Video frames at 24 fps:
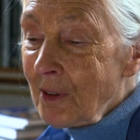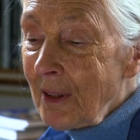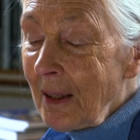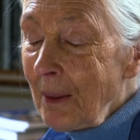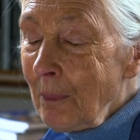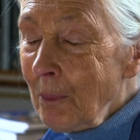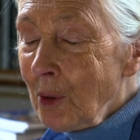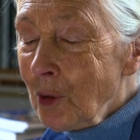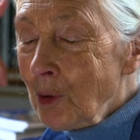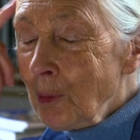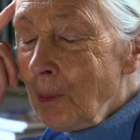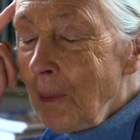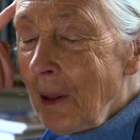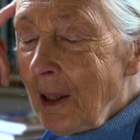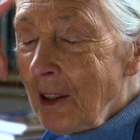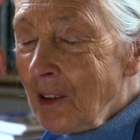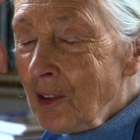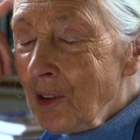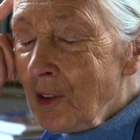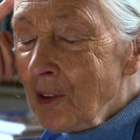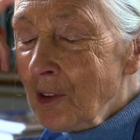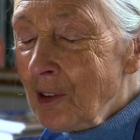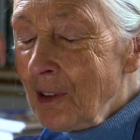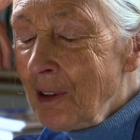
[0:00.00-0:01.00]
thing which
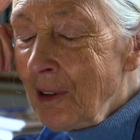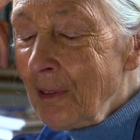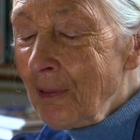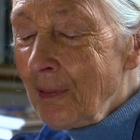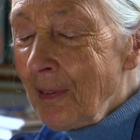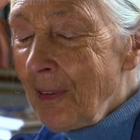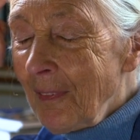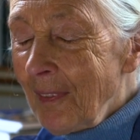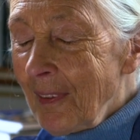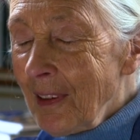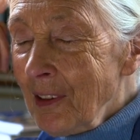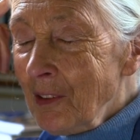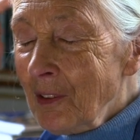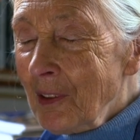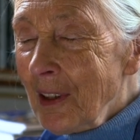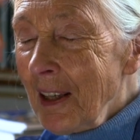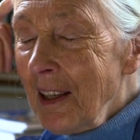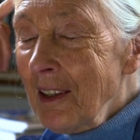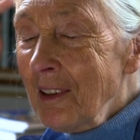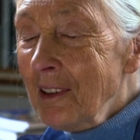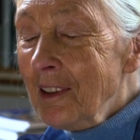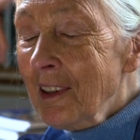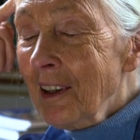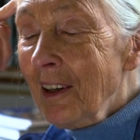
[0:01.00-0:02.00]
makes us different, this
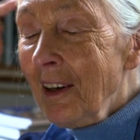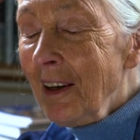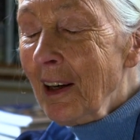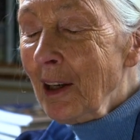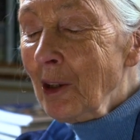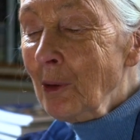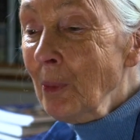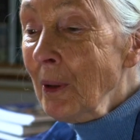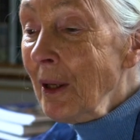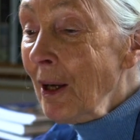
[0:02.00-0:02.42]
intellect,